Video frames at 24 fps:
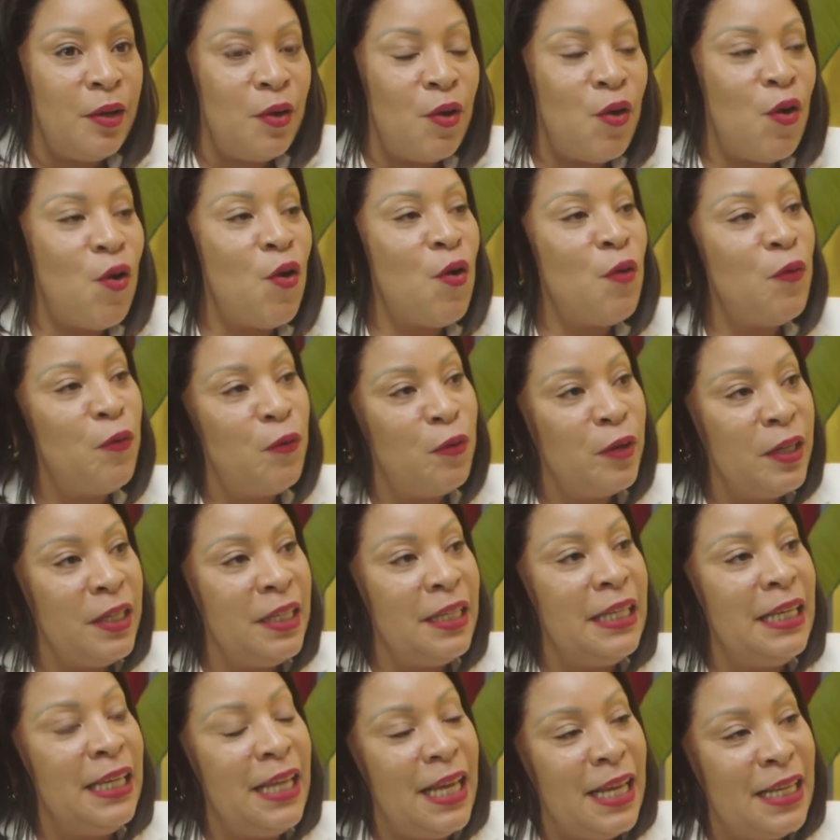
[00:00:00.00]
hopefully
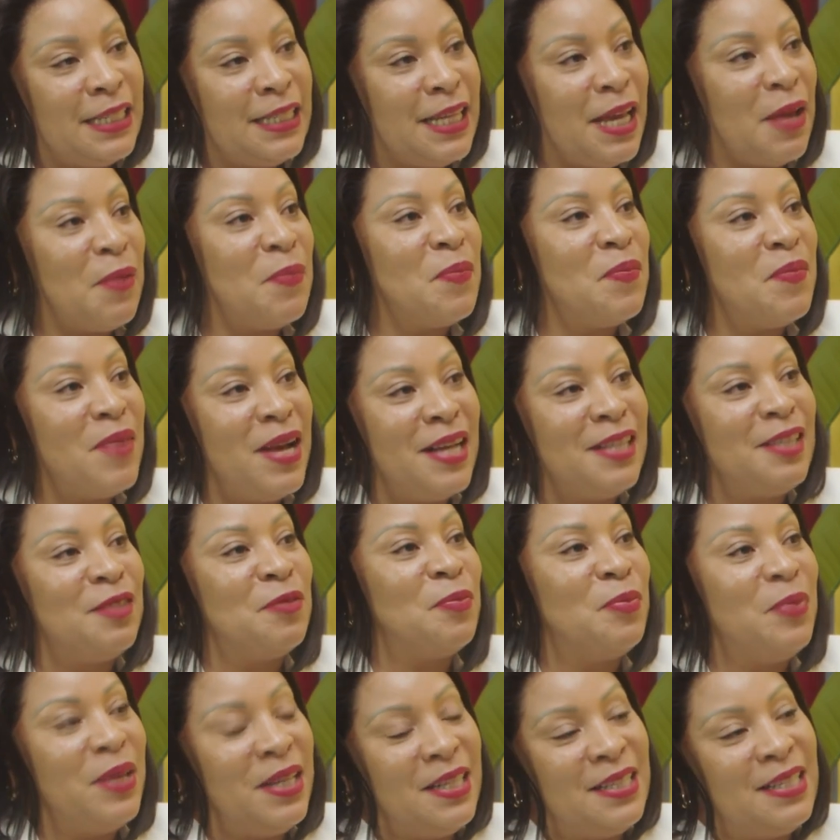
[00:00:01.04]
get a much
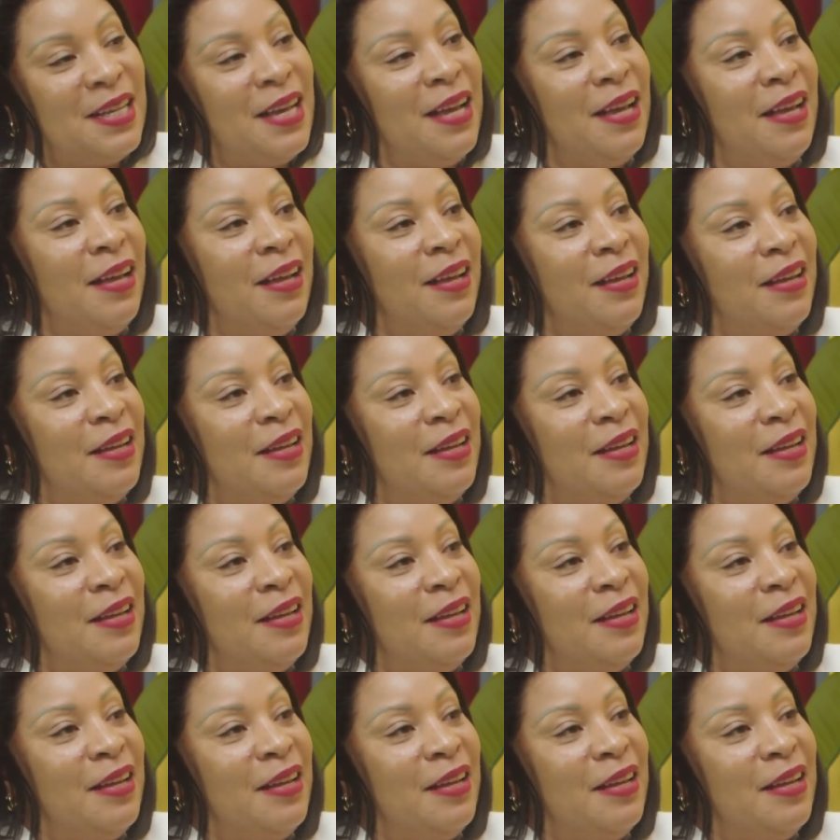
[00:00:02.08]
better